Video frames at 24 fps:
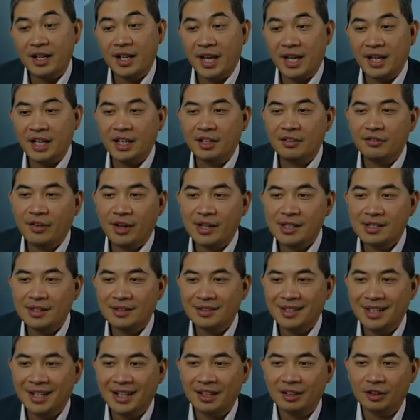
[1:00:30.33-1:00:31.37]
any advice on
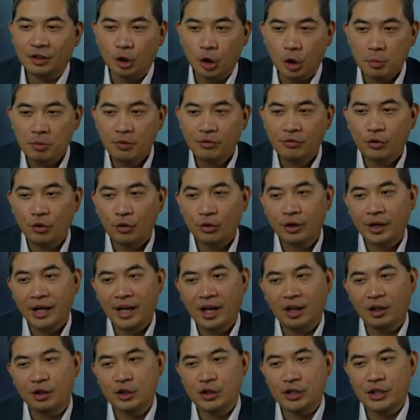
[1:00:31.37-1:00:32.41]
getting Lobophora
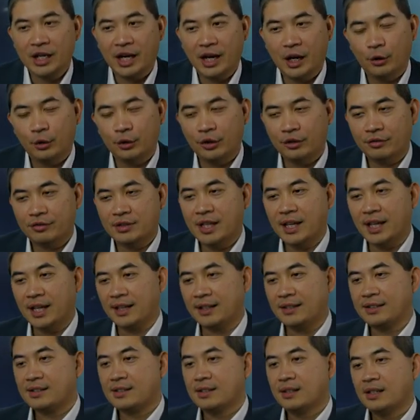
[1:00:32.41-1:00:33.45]
algae out of
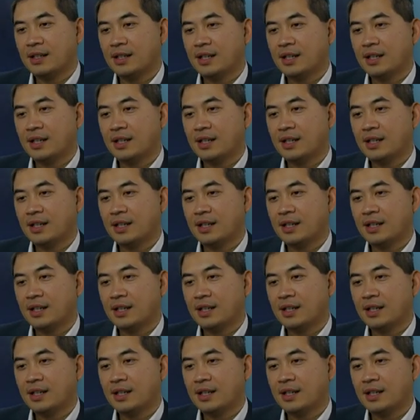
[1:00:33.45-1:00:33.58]
tanks?